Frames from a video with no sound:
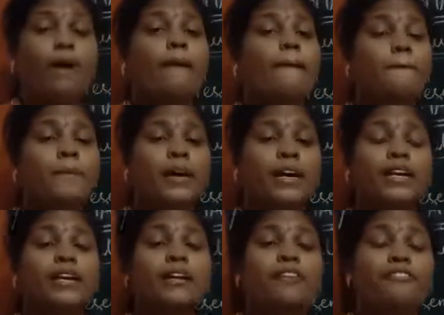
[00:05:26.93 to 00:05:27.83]
But
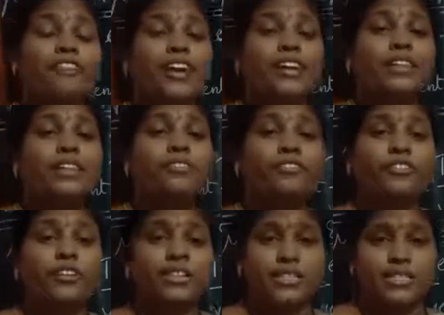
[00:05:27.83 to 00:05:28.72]
when the
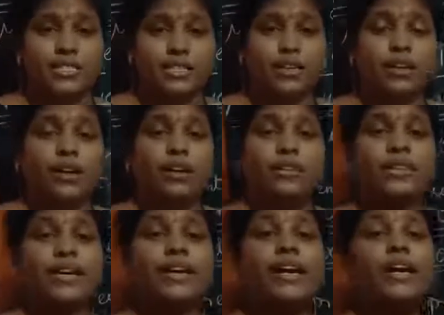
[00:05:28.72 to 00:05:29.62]
words,
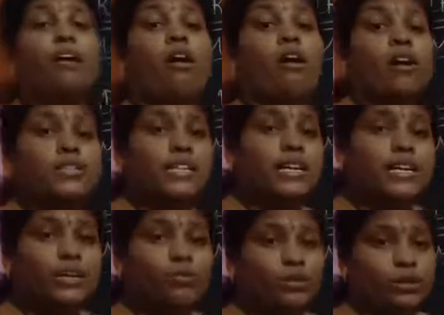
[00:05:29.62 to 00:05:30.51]
the auxiliary
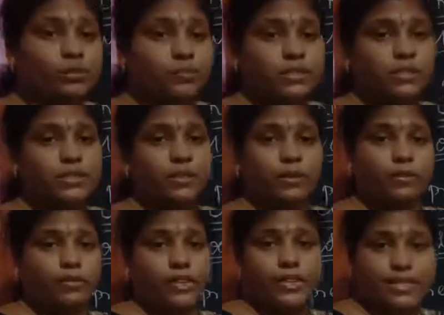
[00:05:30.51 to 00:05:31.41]
verbs,
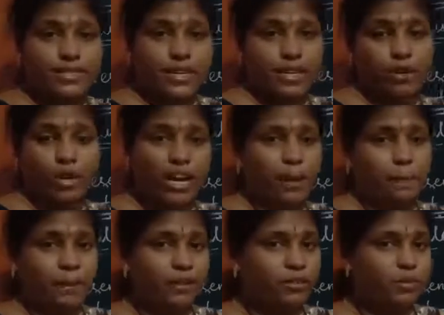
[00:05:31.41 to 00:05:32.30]
it is there, no, helping
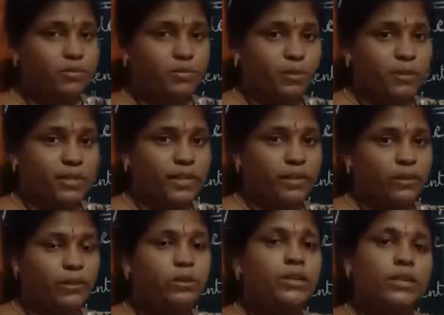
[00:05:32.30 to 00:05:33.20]
verbs will be there, no.
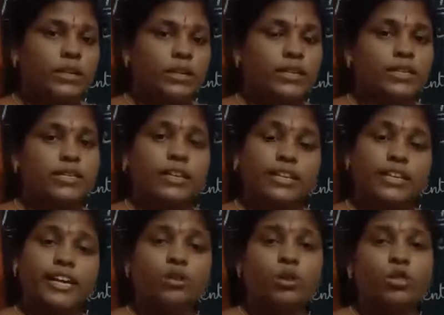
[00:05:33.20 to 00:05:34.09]
Yes, that
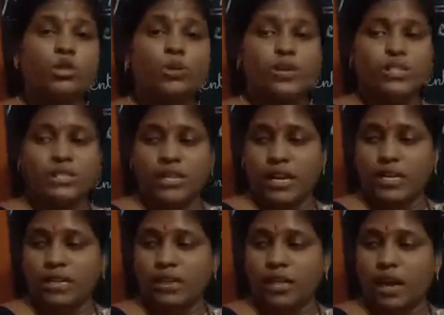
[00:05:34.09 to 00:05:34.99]
also will change in
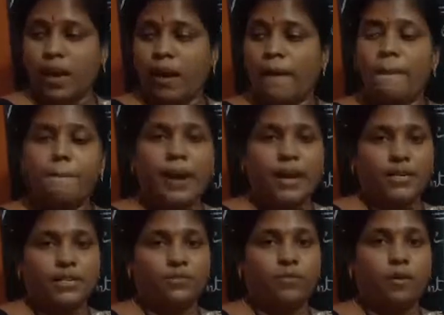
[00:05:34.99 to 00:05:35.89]
the past
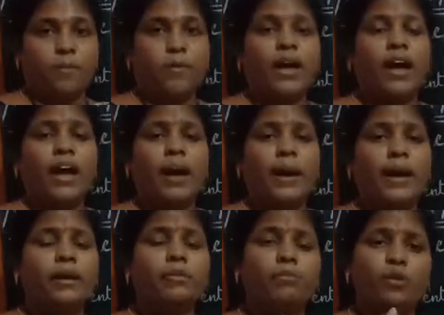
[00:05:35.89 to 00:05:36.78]
form.
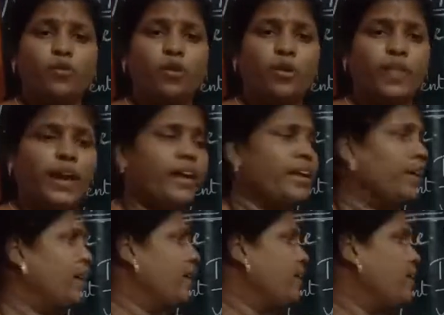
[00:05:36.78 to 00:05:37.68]
And before that,
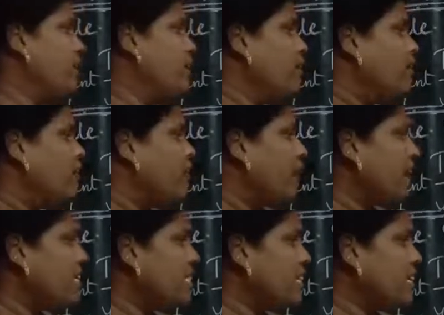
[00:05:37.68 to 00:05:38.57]
here
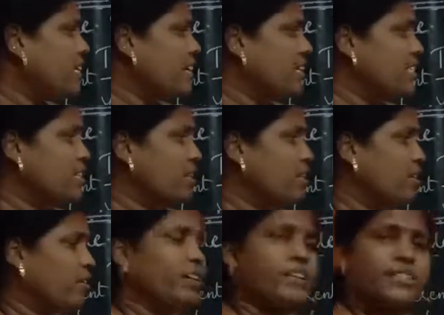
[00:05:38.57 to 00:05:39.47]
SES
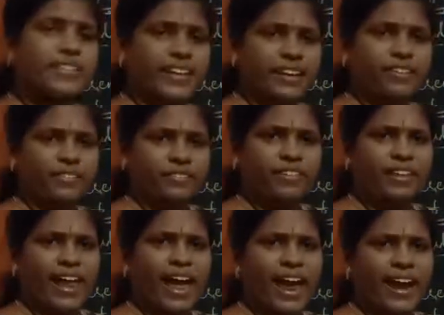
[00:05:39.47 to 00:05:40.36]
is there. We will
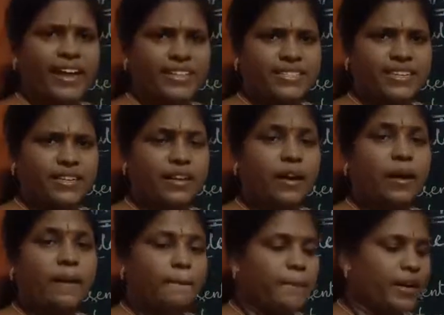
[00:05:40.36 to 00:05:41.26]
add, I said.
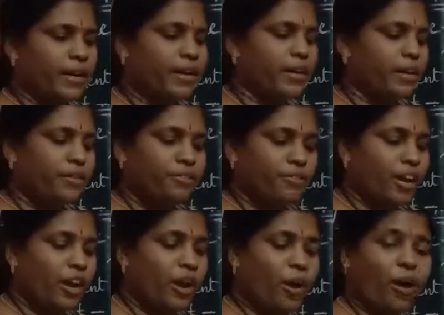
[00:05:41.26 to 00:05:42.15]
But we will
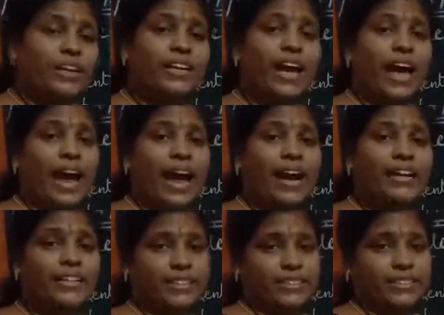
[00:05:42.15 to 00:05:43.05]
not add that.